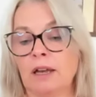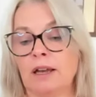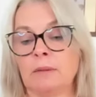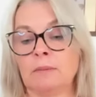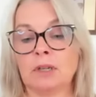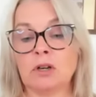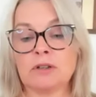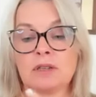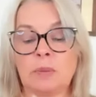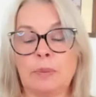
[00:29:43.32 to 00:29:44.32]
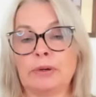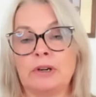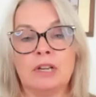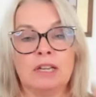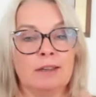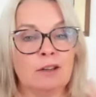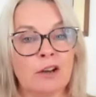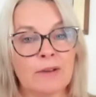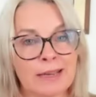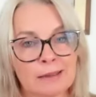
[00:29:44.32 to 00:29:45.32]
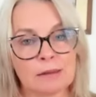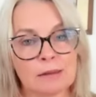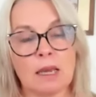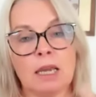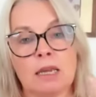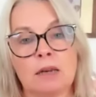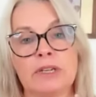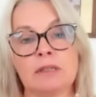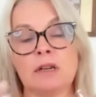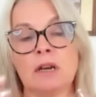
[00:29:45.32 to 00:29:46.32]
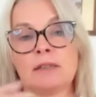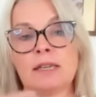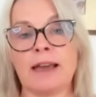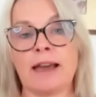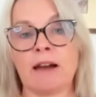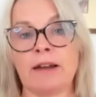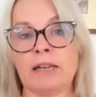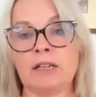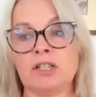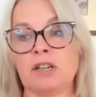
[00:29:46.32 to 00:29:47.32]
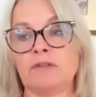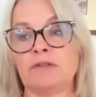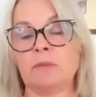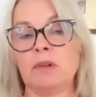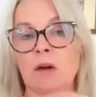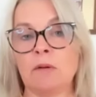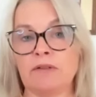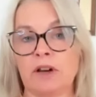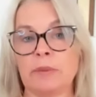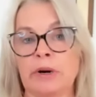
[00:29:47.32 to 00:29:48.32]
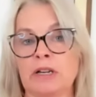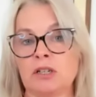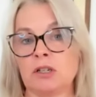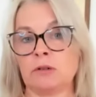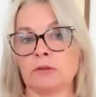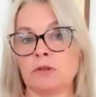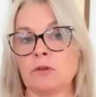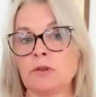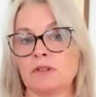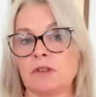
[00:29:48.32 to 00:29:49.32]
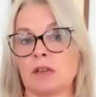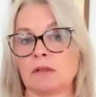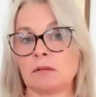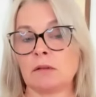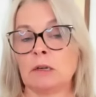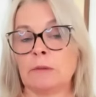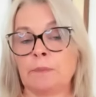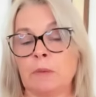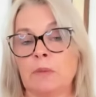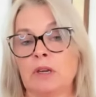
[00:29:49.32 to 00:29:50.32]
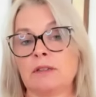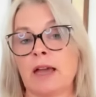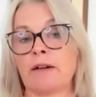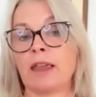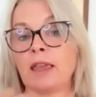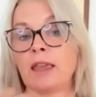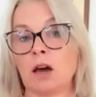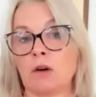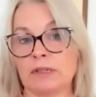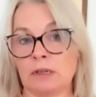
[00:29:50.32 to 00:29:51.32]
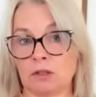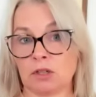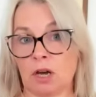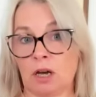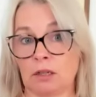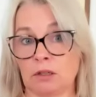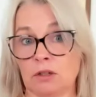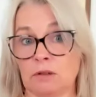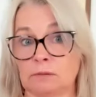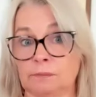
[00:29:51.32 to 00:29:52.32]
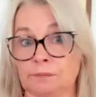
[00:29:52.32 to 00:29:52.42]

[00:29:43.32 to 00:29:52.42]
um, gossip or you know it's it we start to get our energy from lower vibrational sources because our ego is in charge